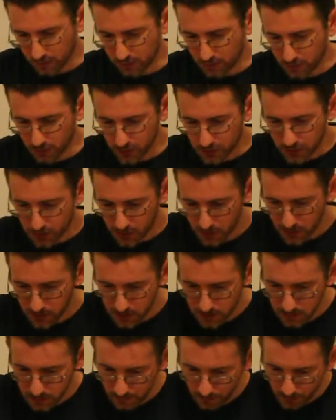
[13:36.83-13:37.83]

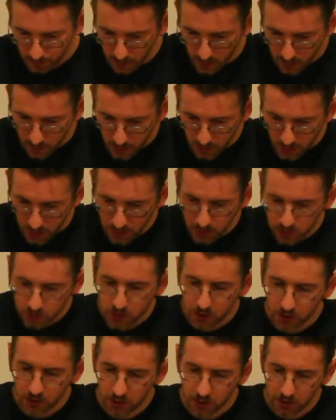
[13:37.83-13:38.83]
precise, and you
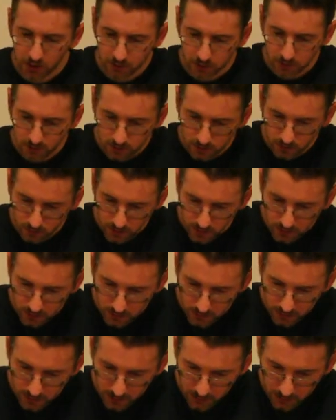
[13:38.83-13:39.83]
start with
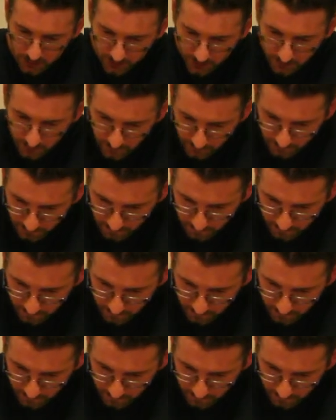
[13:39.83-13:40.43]
the knife